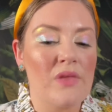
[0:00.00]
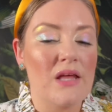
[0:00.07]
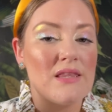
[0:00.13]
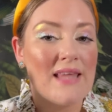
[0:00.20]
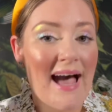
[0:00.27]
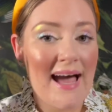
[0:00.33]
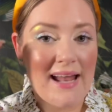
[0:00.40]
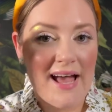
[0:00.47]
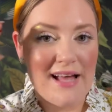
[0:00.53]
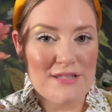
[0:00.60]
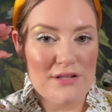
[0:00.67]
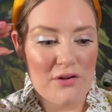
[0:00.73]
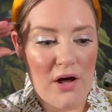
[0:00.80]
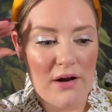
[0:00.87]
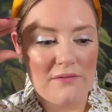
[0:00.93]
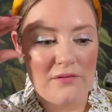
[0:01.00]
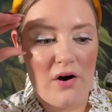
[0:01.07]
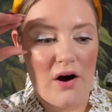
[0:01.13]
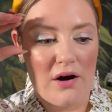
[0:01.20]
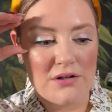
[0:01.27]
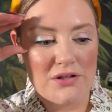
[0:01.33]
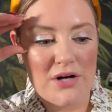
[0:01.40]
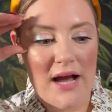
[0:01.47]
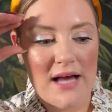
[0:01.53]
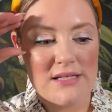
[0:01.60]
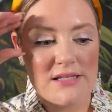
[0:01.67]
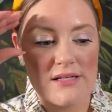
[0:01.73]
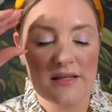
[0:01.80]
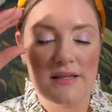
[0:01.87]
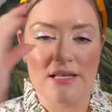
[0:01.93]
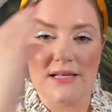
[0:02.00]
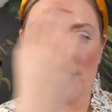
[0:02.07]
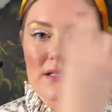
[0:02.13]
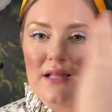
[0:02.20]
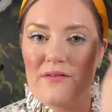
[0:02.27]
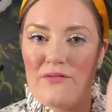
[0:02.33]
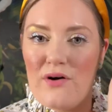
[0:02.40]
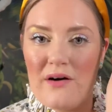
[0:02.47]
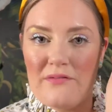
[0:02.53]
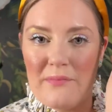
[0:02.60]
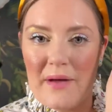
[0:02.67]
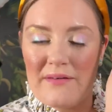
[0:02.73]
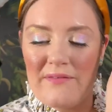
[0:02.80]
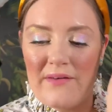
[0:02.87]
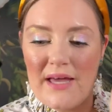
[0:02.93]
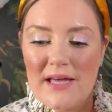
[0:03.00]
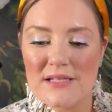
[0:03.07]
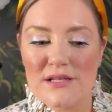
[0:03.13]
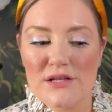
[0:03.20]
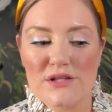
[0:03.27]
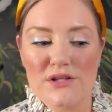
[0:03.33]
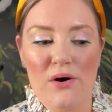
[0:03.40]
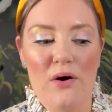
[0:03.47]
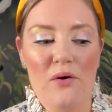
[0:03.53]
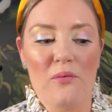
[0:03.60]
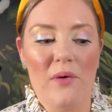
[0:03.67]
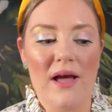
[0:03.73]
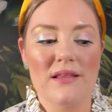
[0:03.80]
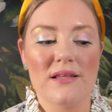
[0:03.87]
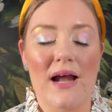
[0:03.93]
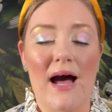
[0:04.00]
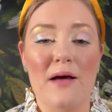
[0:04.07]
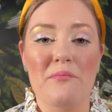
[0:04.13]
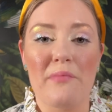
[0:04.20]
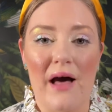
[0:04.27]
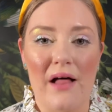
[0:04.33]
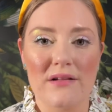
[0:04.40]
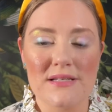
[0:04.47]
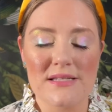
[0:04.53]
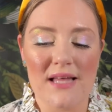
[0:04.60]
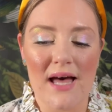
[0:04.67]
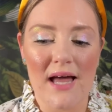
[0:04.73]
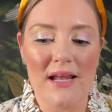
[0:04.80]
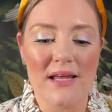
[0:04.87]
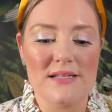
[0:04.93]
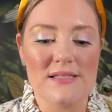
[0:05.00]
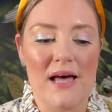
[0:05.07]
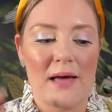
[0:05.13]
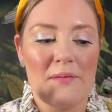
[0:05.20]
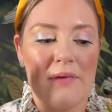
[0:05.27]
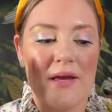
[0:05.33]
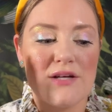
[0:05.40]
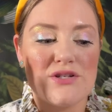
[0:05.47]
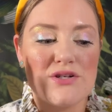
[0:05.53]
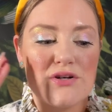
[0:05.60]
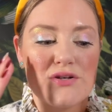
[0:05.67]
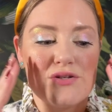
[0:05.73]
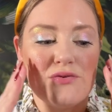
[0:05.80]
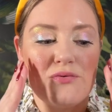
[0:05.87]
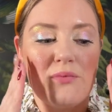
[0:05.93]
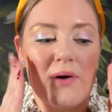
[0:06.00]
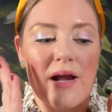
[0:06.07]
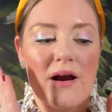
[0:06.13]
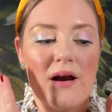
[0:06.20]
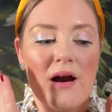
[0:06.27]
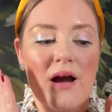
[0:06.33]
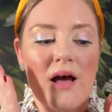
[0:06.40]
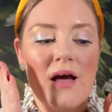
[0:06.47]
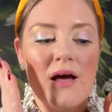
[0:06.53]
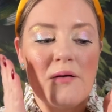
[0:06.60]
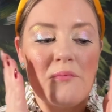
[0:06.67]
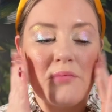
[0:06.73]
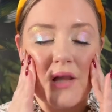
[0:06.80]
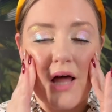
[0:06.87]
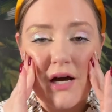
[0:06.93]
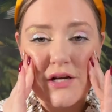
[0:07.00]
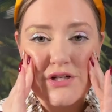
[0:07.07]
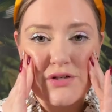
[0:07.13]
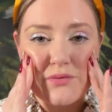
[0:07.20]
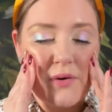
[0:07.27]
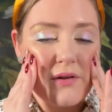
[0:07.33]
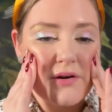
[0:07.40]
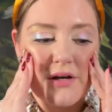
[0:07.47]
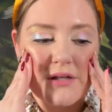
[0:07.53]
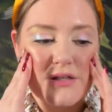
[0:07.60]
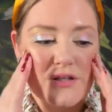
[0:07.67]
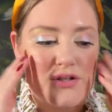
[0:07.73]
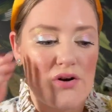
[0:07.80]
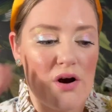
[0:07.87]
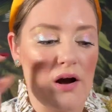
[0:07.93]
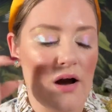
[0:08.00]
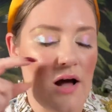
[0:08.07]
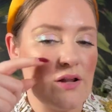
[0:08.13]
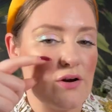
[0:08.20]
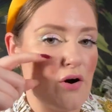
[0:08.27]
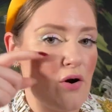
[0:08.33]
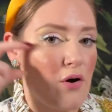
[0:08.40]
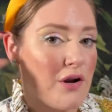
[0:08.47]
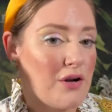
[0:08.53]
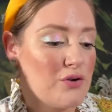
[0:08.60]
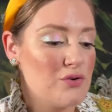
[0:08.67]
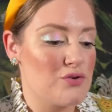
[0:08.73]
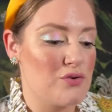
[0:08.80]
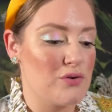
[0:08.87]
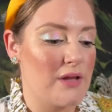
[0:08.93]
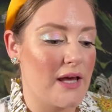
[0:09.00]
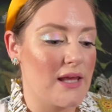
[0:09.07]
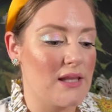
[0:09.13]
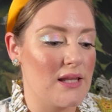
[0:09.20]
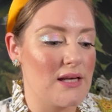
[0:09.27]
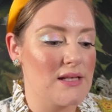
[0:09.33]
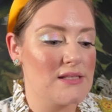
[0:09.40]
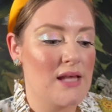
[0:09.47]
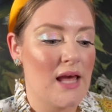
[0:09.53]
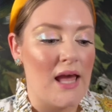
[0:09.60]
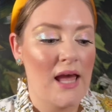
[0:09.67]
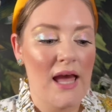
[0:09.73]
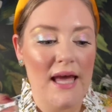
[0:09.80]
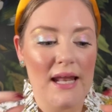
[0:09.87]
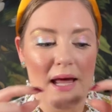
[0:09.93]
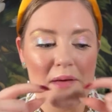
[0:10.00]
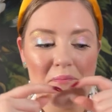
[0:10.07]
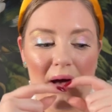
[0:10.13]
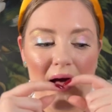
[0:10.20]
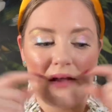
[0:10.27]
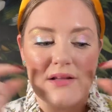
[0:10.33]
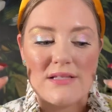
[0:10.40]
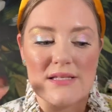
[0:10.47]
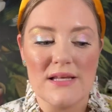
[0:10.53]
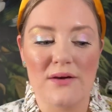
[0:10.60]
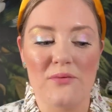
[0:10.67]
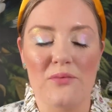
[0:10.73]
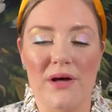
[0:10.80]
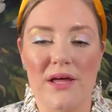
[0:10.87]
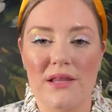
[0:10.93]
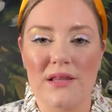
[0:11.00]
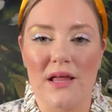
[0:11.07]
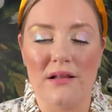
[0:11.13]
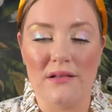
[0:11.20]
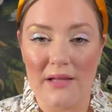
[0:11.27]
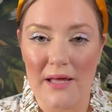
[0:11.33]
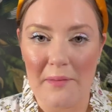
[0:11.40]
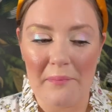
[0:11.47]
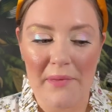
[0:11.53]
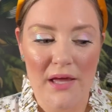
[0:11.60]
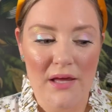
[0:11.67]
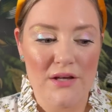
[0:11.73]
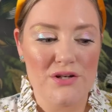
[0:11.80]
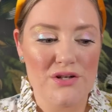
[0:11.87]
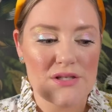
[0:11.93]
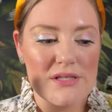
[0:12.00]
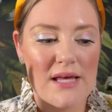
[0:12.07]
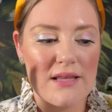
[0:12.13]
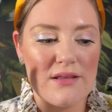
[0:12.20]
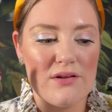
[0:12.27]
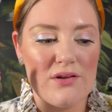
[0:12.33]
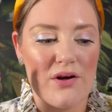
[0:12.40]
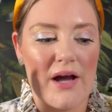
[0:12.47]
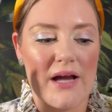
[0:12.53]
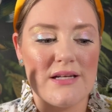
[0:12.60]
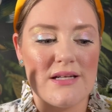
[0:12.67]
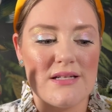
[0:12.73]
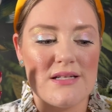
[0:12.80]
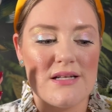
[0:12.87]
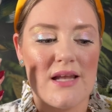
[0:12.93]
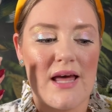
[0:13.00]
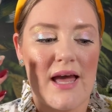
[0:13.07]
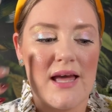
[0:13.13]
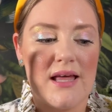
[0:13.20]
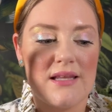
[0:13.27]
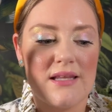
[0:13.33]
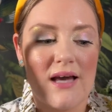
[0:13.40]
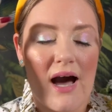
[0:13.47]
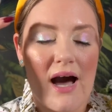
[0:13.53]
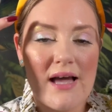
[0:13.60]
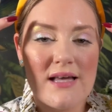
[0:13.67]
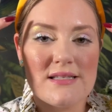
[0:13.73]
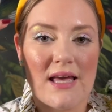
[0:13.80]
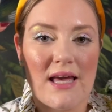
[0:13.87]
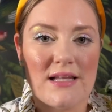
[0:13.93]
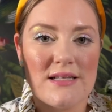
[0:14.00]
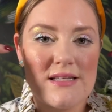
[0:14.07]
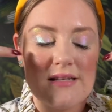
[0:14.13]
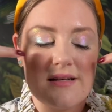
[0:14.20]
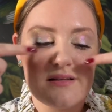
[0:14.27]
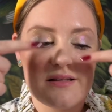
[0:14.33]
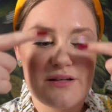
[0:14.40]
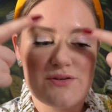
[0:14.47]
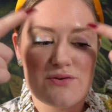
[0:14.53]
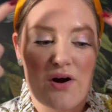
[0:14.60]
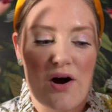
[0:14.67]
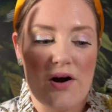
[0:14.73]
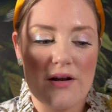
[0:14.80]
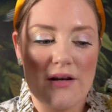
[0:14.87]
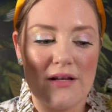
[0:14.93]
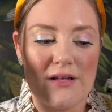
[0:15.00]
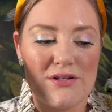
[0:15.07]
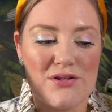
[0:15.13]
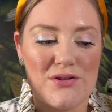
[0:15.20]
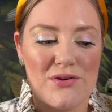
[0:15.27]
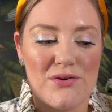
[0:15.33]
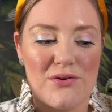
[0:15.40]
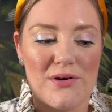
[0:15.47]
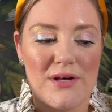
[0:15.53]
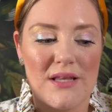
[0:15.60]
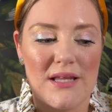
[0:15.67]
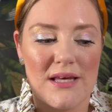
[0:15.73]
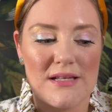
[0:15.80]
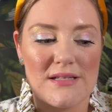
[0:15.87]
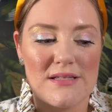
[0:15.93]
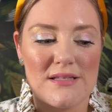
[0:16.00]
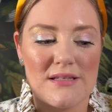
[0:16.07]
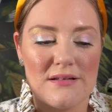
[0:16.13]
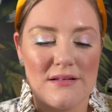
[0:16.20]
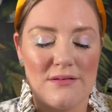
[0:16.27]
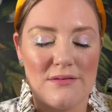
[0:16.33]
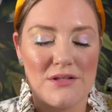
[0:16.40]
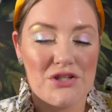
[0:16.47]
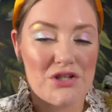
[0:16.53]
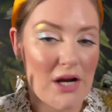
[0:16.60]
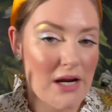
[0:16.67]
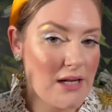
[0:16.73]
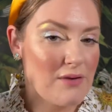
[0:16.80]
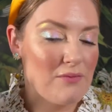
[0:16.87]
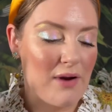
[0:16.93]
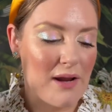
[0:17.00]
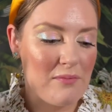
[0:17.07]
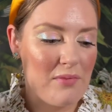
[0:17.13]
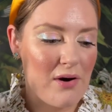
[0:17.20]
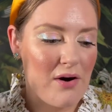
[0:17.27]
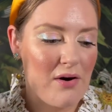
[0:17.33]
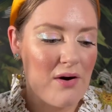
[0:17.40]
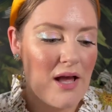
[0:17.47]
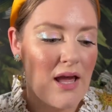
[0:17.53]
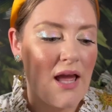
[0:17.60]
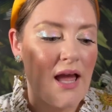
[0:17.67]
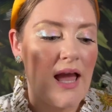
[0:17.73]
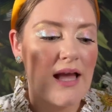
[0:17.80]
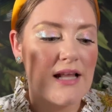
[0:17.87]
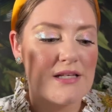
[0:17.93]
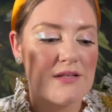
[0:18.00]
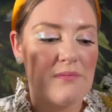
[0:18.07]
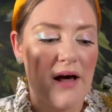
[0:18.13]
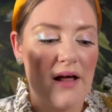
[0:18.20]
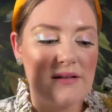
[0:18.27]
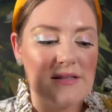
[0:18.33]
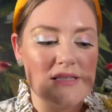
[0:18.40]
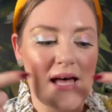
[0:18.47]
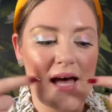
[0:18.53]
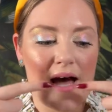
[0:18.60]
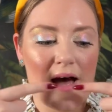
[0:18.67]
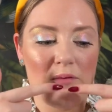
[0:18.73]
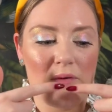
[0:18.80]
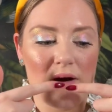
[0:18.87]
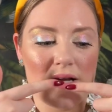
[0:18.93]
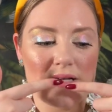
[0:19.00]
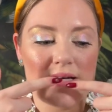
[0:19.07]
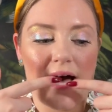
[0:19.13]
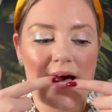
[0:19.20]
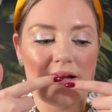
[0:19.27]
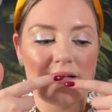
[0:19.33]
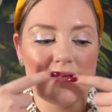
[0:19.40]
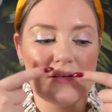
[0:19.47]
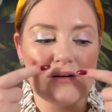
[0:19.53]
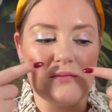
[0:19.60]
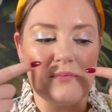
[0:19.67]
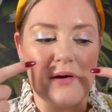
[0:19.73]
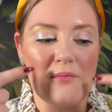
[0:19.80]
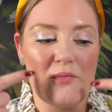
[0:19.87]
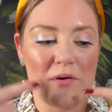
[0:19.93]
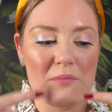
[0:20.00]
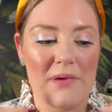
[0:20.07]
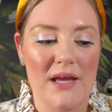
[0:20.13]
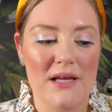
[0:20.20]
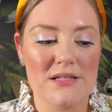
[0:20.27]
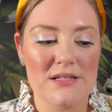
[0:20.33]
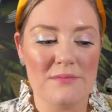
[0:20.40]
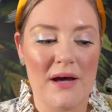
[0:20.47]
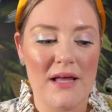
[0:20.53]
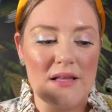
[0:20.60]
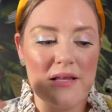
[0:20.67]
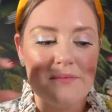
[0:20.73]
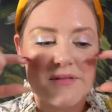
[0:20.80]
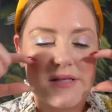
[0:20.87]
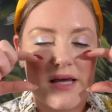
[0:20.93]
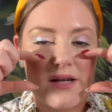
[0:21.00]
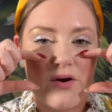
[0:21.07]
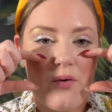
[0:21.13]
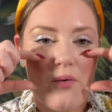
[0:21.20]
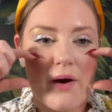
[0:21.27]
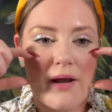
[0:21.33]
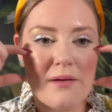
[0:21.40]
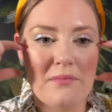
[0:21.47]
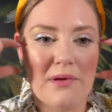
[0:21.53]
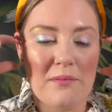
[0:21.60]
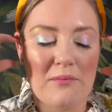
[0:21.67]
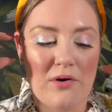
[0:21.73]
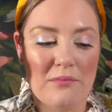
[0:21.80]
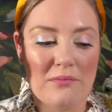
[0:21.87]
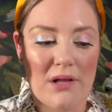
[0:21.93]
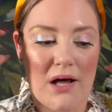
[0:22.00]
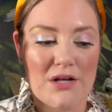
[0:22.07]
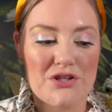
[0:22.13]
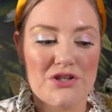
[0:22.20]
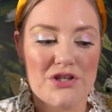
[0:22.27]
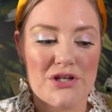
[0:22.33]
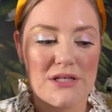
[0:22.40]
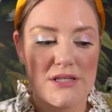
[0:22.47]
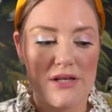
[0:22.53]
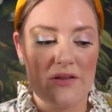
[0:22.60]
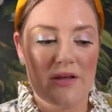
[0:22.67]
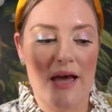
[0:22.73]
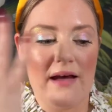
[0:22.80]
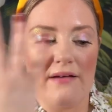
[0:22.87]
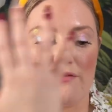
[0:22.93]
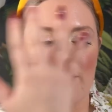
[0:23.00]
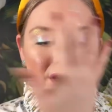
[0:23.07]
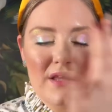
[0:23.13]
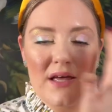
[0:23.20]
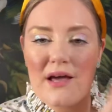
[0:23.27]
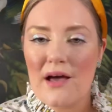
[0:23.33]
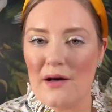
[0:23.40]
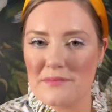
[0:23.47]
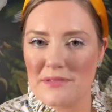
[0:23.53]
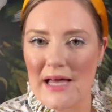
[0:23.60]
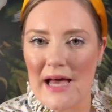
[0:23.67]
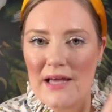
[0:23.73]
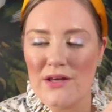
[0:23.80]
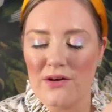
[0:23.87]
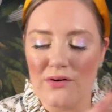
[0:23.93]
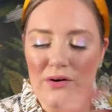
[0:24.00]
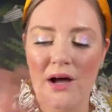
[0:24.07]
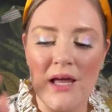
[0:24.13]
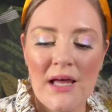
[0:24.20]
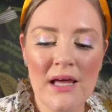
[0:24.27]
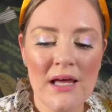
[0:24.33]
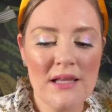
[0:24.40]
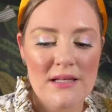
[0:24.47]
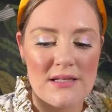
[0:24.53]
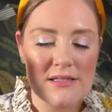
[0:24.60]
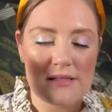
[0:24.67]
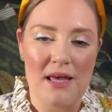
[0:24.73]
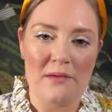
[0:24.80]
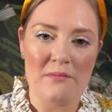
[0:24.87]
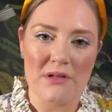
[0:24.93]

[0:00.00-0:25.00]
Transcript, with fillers: that adds a lot of contrast to this level of my face. So a way that I balance that is I make sure to wear blush, whether it's a strong color or a neutral like this, and I balance it with a lip. Just like the look I did today, the eye is instantly drawn to this shiny rainbow. And to balance that, I wanted to add a little bit more pink to my lips and quite a bit more blush, just so that everything comes at you the same